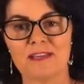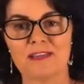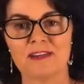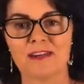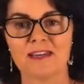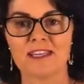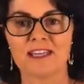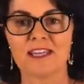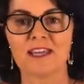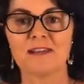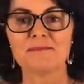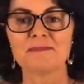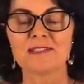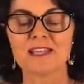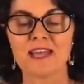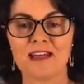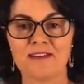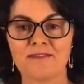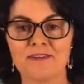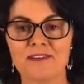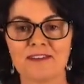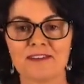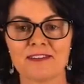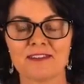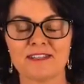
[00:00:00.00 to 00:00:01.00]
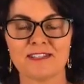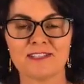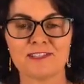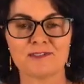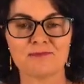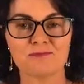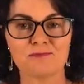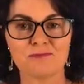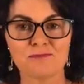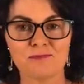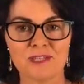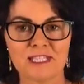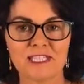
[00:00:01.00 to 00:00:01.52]
I kept having these
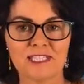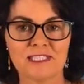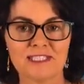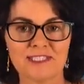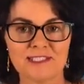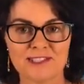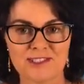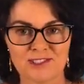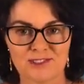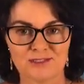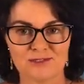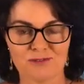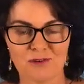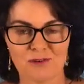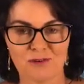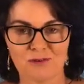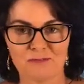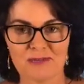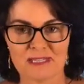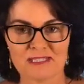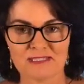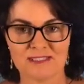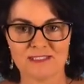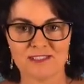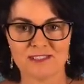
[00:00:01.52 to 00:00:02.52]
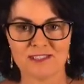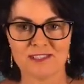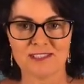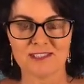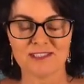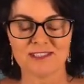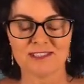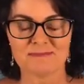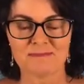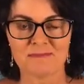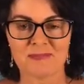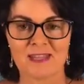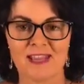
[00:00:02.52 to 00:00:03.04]
really strong messages